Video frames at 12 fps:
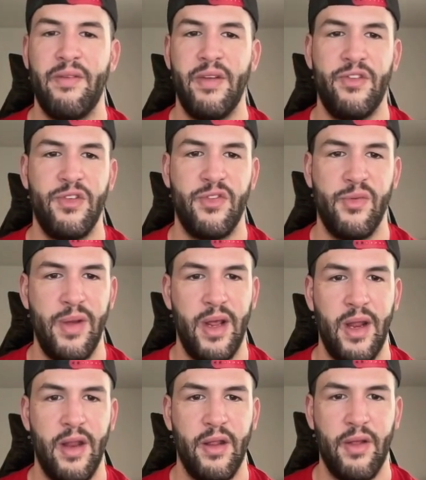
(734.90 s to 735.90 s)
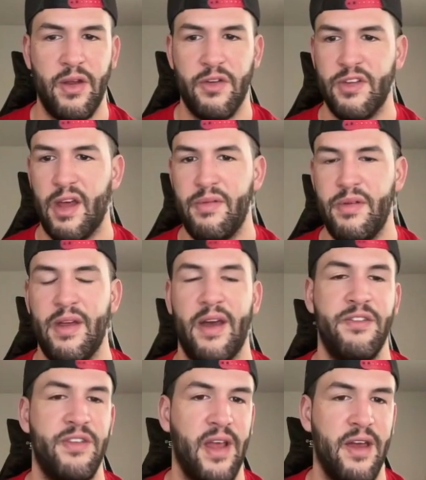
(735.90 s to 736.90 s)
of interest for me in the Lakers side
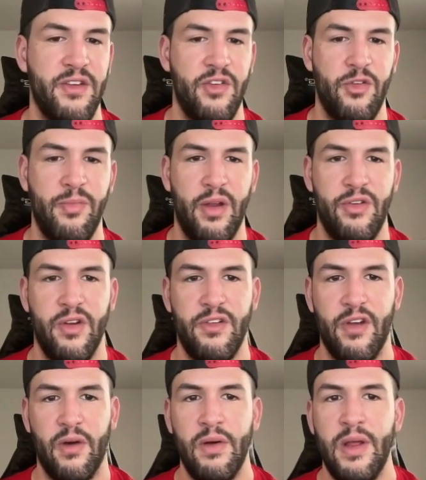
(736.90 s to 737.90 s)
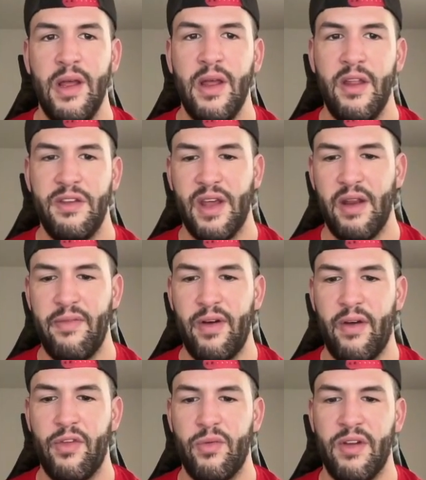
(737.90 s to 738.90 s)
besides the guys I just mentioned. So to kind of fill
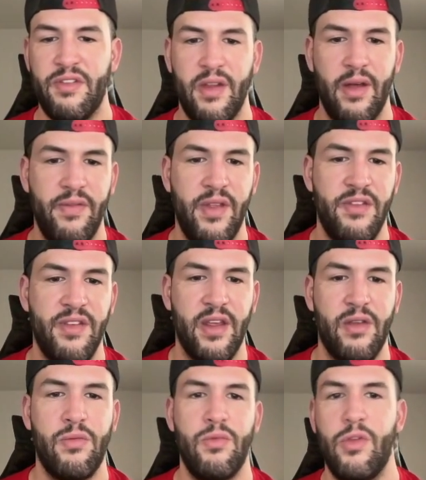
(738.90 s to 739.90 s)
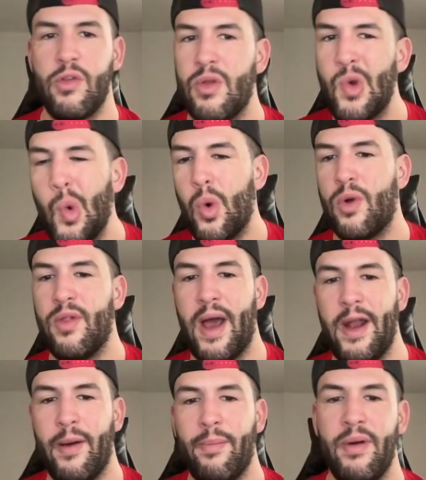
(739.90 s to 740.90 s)
out the rest of this like core
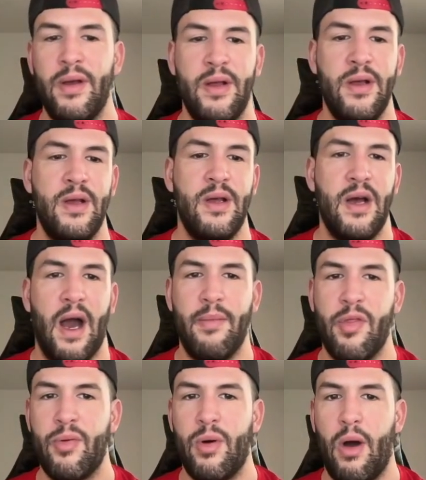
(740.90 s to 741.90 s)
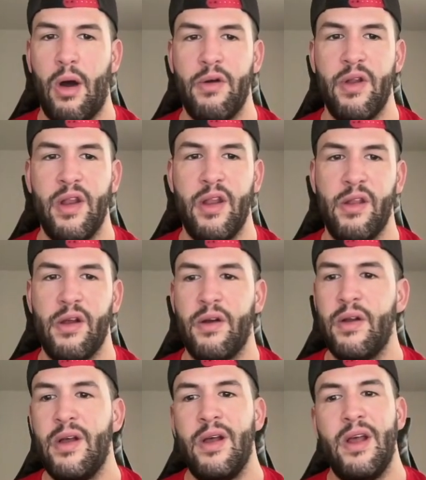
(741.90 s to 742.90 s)
lineup, I'm going to throw Harden in
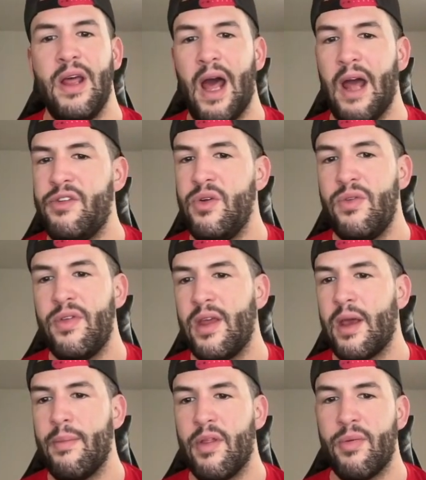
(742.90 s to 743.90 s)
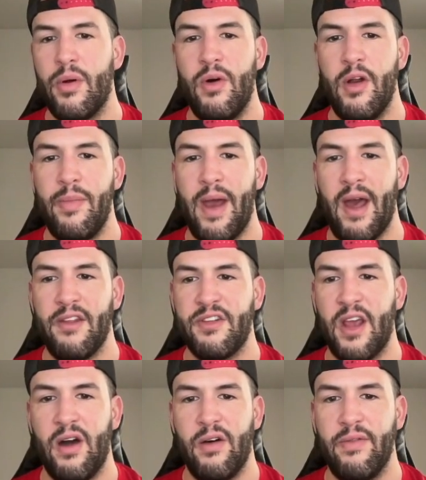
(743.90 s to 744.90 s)
there. I do think I'm going to throw in
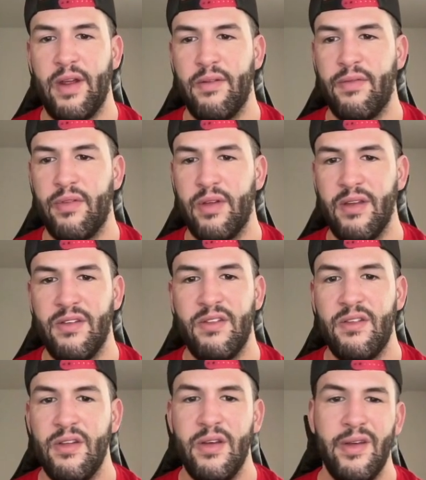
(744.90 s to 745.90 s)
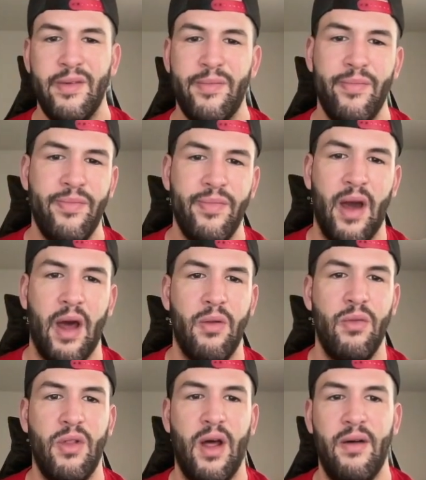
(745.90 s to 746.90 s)
Pascal and Van Fleet. I
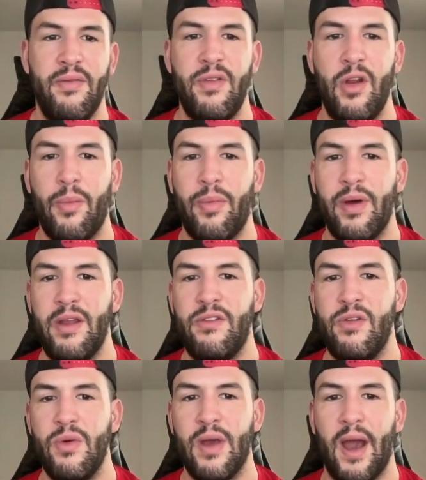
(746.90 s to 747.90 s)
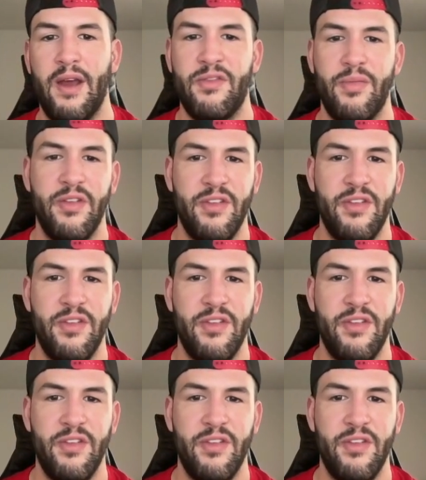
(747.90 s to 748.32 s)
don't love, playing two guys from the